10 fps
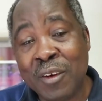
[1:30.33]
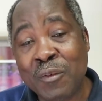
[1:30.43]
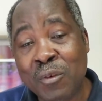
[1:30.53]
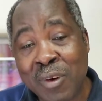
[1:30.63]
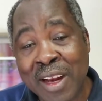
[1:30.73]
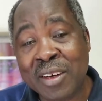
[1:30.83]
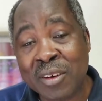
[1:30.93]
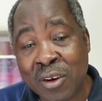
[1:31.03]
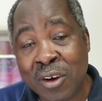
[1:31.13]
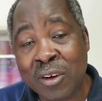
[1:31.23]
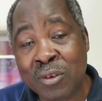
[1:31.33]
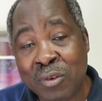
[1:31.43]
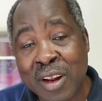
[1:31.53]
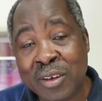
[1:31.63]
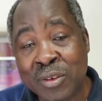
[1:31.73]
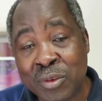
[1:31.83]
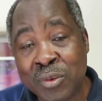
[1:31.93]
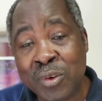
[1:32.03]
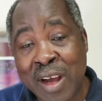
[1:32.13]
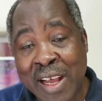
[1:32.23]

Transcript: of what God wants to do